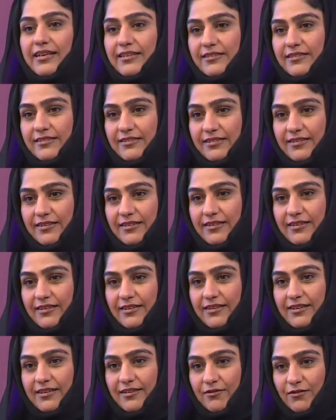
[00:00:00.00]
end
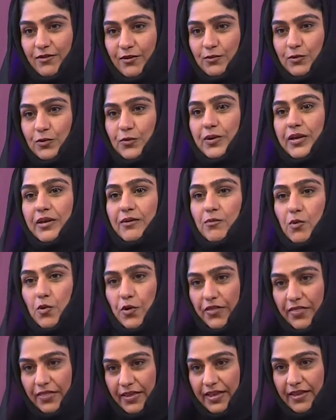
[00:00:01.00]
from doing
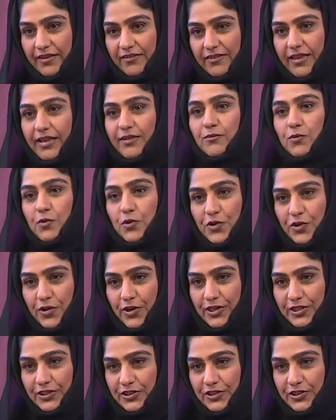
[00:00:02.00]
more things and more